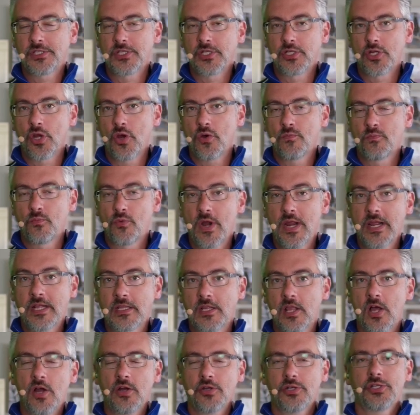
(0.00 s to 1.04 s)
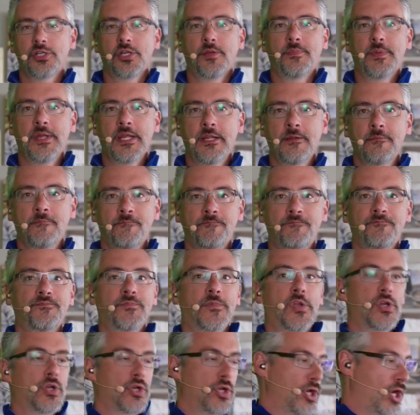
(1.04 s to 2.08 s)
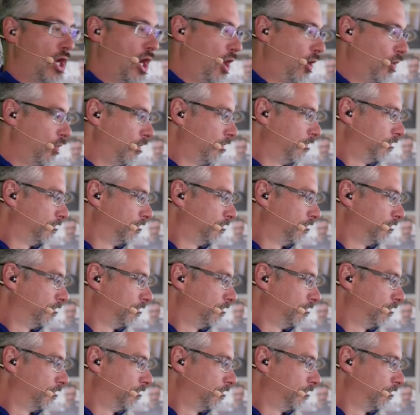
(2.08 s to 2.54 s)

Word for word: that don't break log shipping? No.